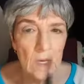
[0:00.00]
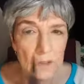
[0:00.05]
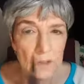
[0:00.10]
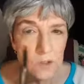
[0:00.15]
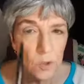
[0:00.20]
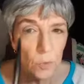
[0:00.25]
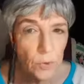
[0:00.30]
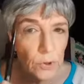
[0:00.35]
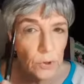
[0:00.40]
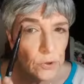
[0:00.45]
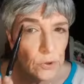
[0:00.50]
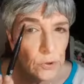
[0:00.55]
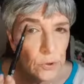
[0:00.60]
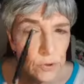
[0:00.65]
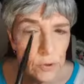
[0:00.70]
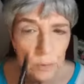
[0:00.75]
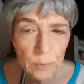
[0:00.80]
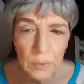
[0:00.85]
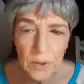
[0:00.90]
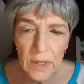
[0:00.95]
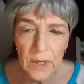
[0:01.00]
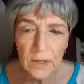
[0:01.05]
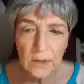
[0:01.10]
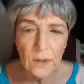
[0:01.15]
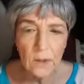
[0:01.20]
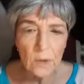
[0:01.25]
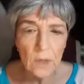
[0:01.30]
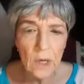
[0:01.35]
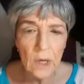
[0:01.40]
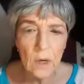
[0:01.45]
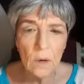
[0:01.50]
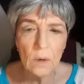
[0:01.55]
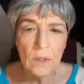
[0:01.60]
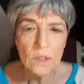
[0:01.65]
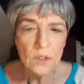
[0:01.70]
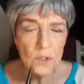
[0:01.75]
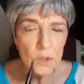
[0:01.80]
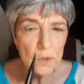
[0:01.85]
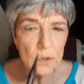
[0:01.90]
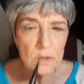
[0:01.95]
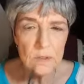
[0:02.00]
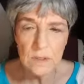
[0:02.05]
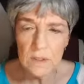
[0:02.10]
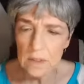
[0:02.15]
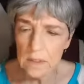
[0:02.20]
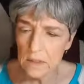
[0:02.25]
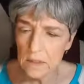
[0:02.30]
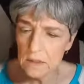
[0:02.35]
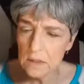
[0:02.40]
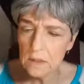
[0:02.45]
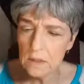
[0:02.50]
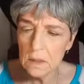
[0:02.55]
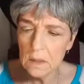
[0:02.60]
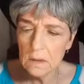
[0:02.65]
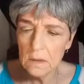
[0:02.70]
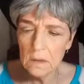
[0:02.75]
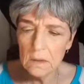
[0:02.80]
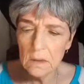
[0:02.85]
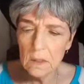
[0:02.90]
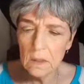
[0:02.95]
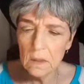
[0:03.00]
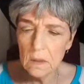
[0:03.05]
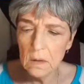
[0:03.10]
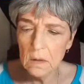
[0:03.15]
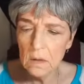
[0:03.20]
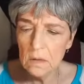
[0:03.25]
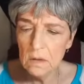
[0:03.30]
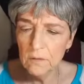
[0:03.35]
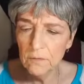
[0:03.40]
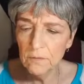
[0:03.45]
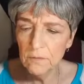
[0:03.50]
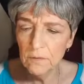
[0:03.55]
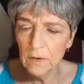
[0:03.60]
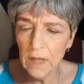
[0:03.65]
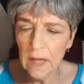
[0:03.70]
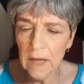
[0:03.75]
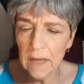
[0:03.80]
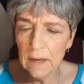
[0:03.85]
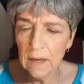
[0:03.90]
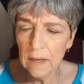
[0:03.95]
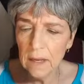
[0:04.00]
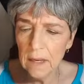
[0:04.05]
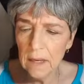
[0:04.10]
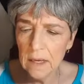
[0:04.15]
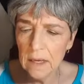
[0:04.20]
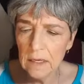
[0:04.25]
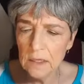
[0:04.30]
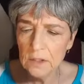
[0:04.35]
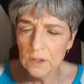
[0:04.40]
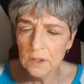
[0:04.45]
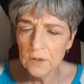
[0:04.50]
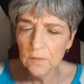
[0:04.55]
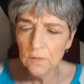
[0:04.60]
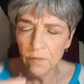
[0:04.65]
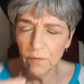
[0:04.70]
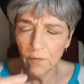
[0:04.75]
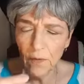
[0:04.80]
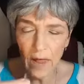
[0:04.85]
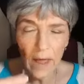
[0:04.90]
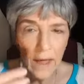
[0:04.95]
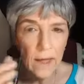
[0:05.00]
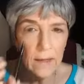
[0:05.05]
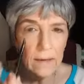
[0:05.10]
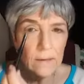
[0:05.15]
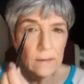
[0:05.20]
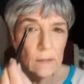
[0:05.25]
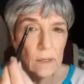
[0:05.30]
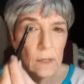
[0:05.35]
So when you're doing your brow, you always use this, the flat edge, flat